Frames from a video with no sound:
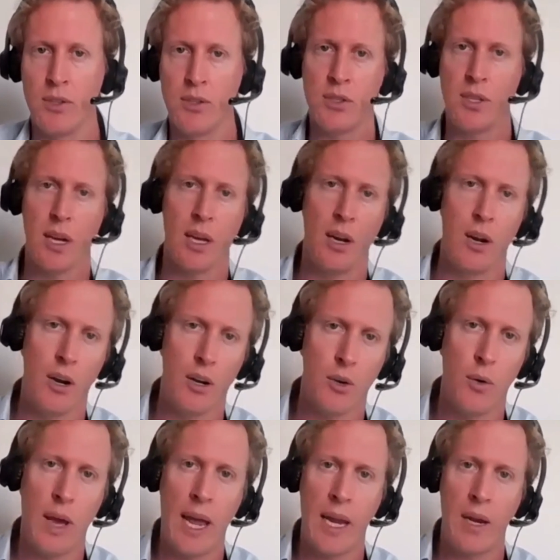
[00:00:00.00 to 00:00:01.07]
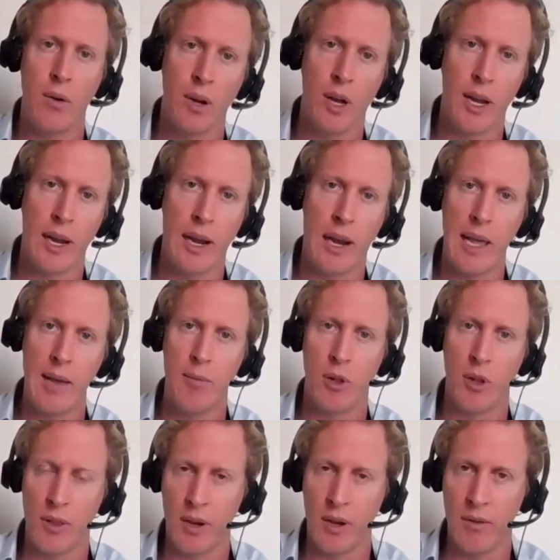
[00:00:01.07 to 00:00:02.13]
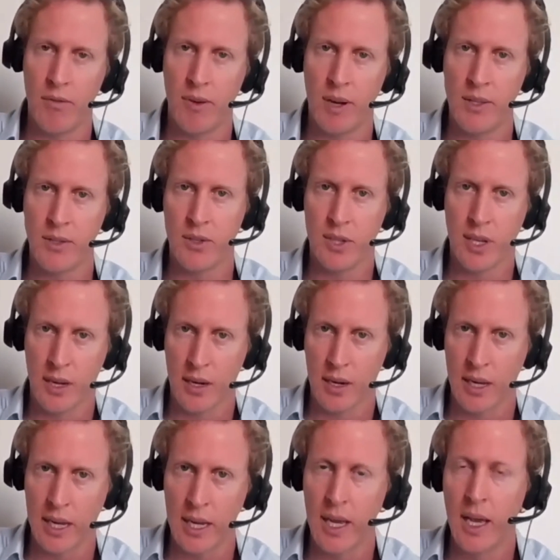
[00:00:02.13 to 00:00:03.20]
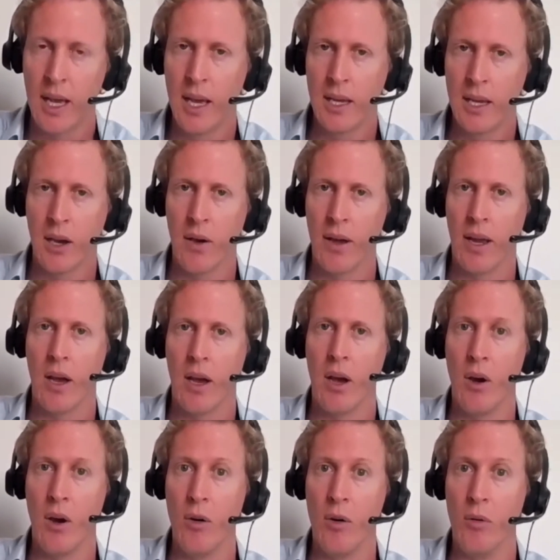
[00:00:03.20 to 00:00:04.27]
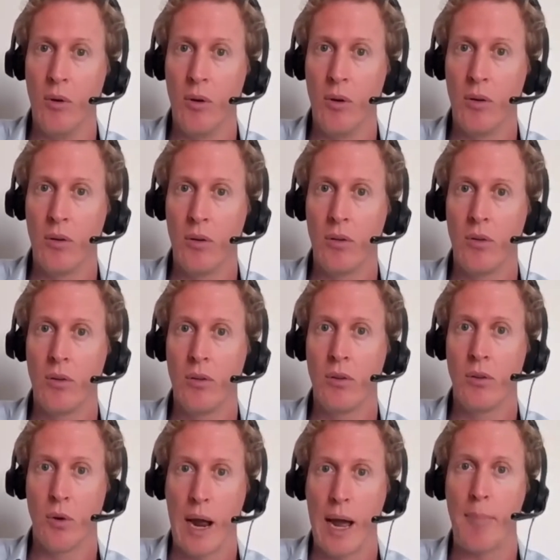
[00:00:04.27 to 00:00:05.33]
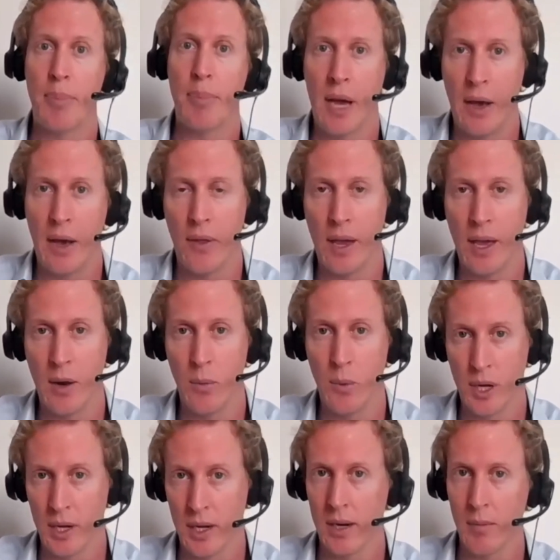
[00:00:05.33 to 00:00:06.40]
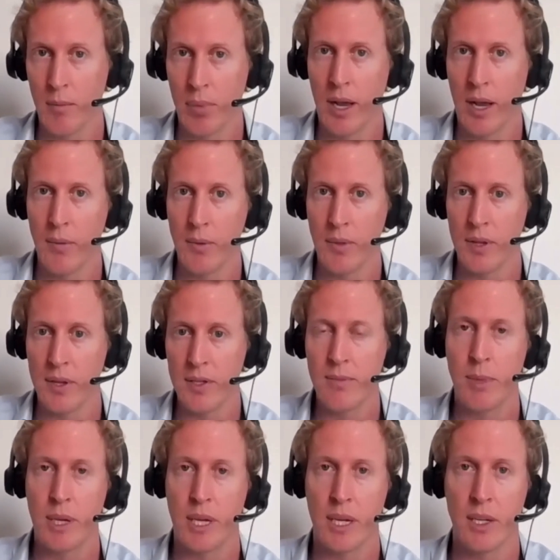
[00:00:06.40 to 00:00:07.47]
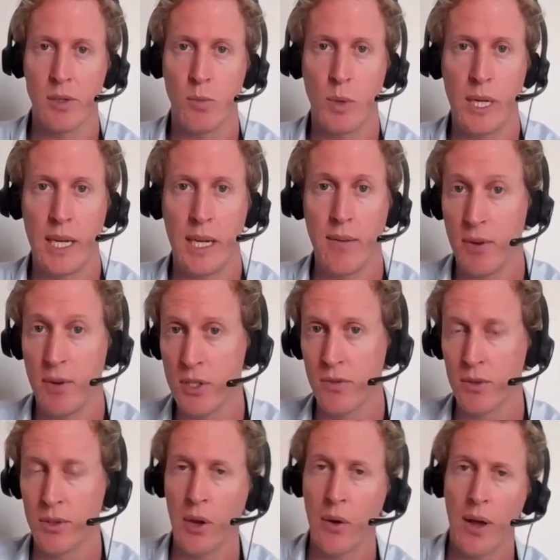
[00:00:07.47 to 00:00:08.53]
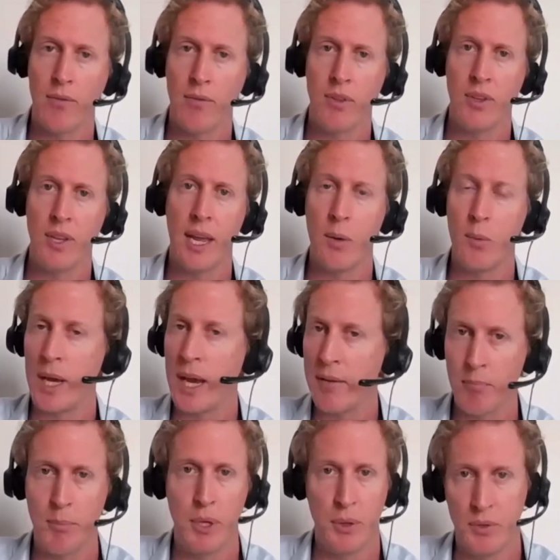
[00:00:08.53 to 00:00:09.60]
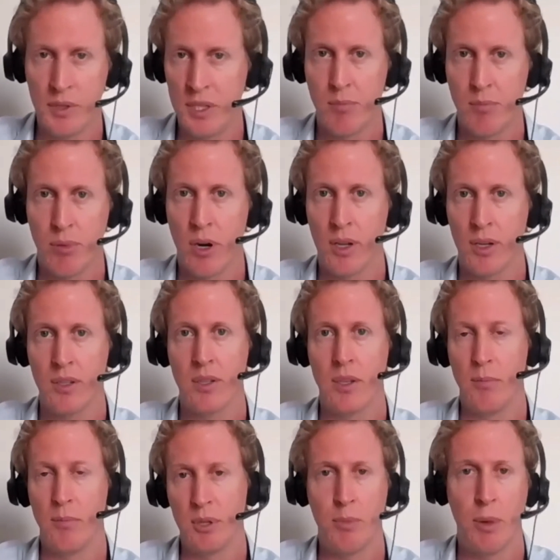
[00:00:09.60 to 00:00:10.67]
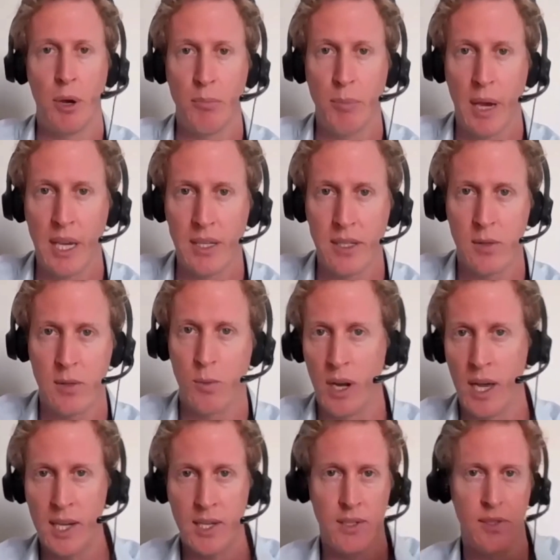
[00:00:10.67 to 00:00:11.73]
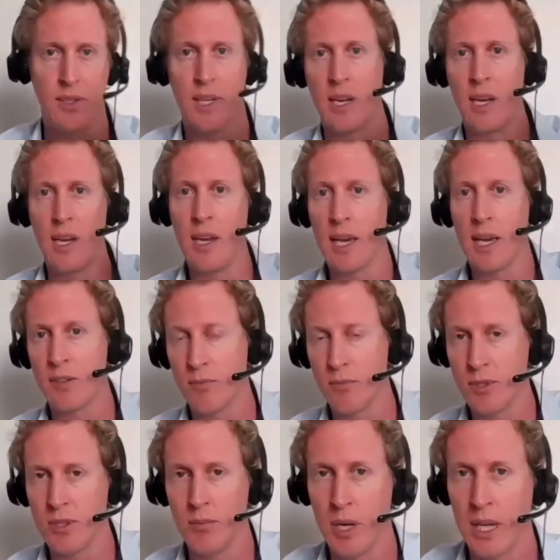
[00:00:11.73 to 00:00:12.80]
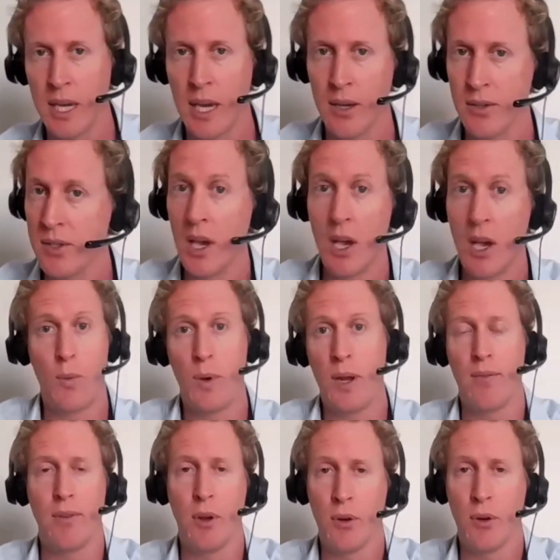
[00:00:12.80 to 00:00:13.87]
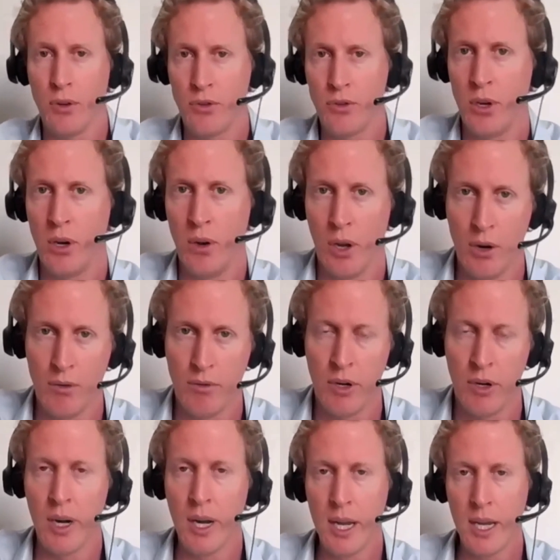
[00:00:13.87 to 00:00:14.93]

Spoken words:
stuck an Article 8 or 9 label on their funds are suddenly going, oh, crap, how the hell are we going to comply with this? Because we, first of all, don't have the data. We haven't built these products on a bespoke basis. We're licensing an index from somebody else. We have no control over